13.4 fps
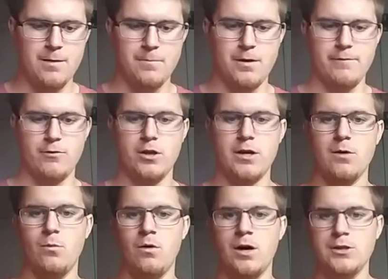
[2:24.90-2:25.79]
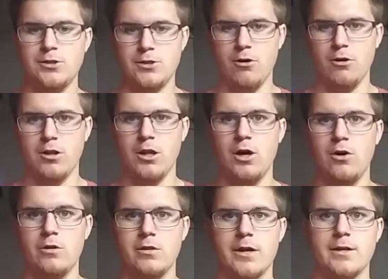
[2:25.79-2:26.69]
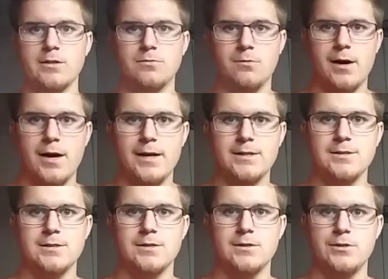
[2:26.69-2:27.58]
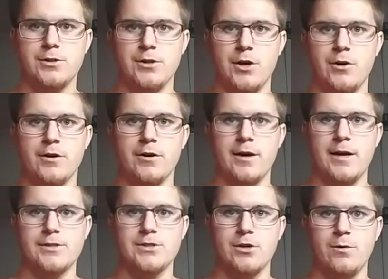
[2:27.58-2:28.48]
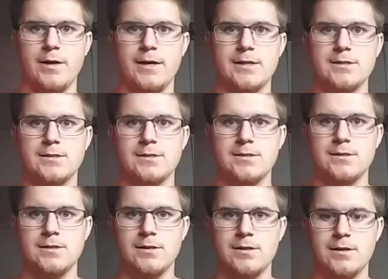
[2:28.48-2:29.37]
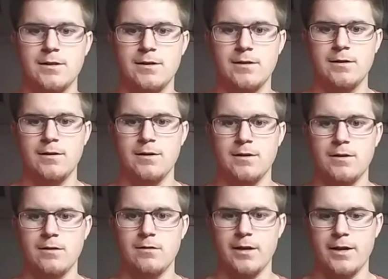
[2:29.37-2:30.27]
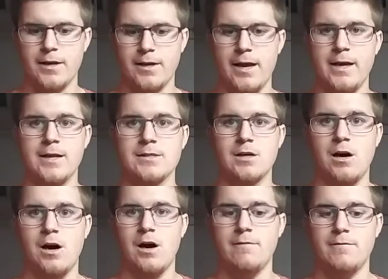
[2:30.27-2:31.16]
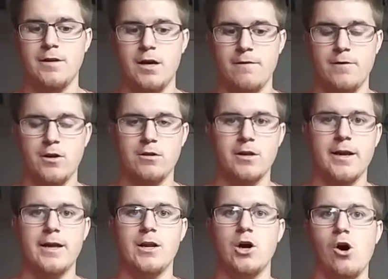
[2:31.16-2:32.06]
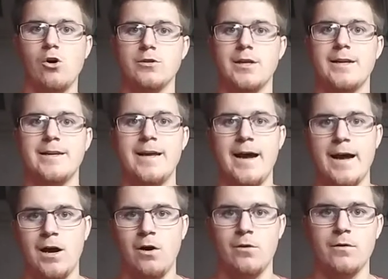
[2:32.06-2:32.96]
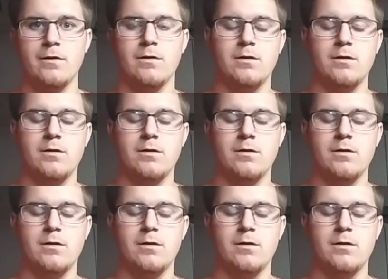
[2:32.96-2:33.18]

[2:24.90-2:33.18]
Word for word: But if you click it once, you go to load. Click it twice, you go to your SOS. Click it again, it's off. Now if you click it and hold it down,